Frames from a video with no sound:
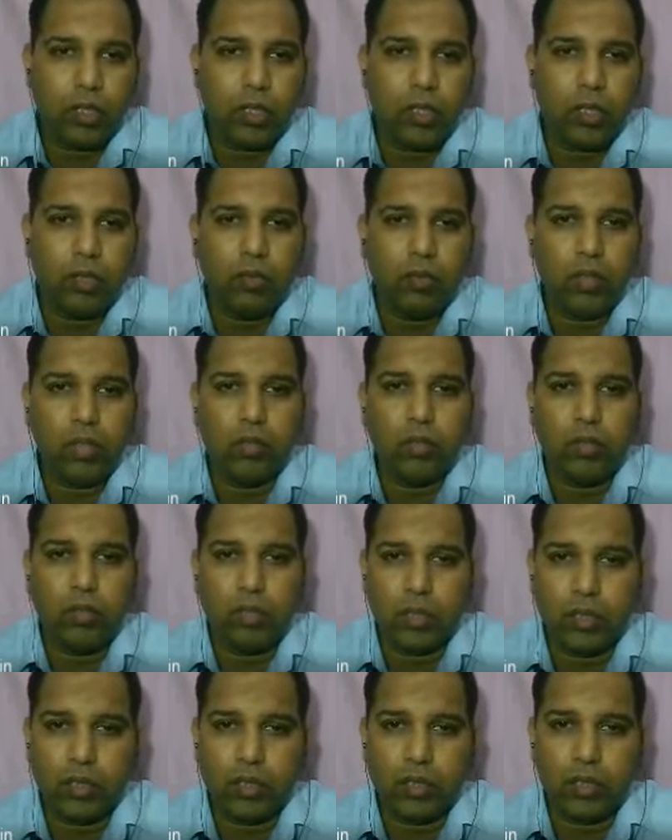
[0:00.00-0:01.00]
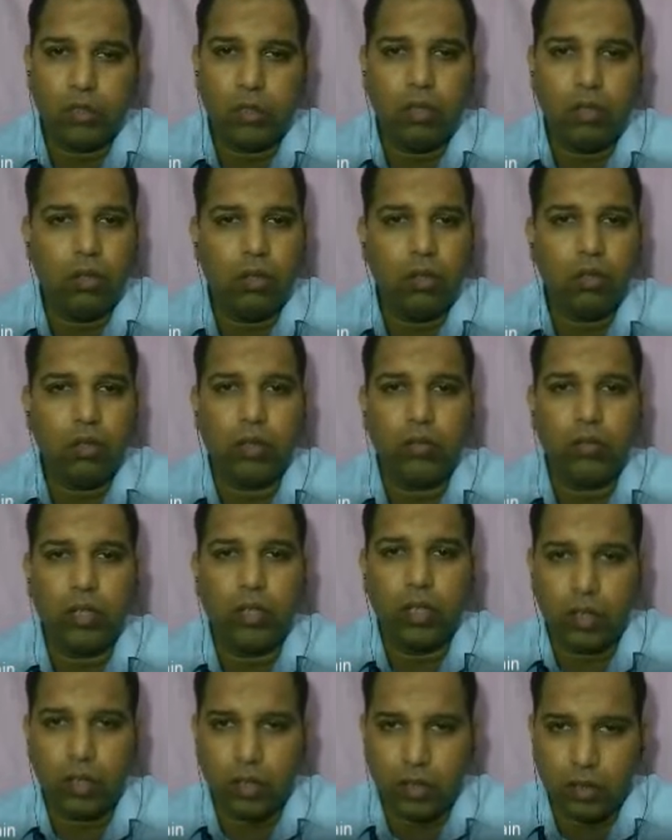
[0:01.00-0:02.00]
individual risk, low
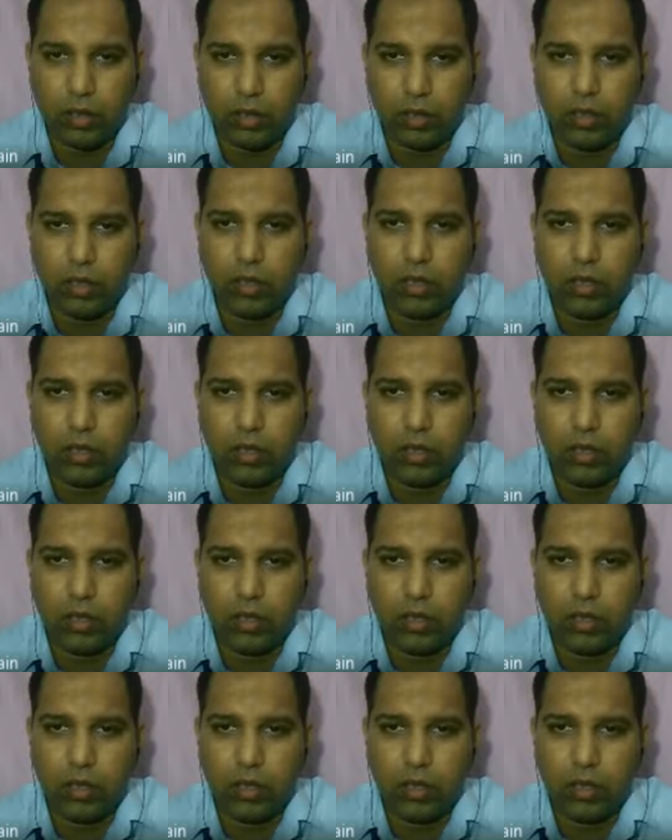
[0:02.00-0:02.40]
community risk.